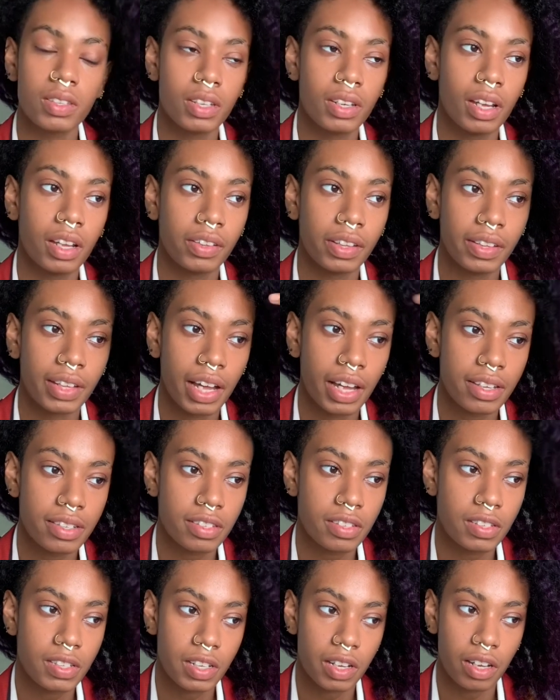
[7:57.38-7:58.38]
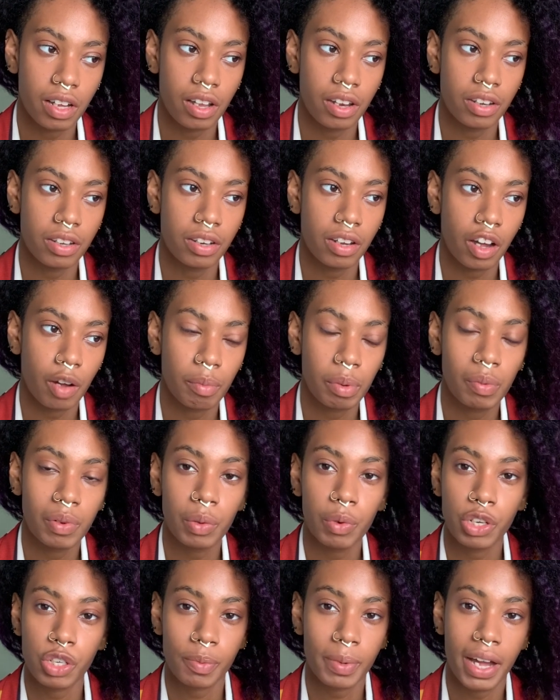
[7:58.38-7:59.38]
now that that is done, I'll probably
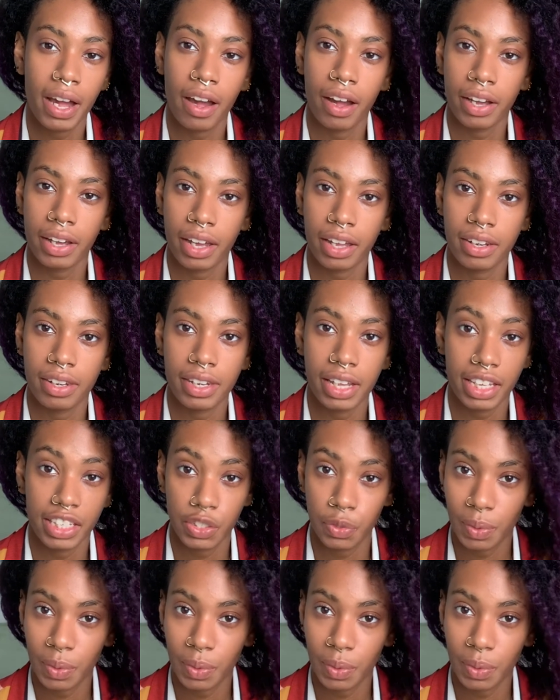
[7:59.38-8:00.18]
wash my hair again next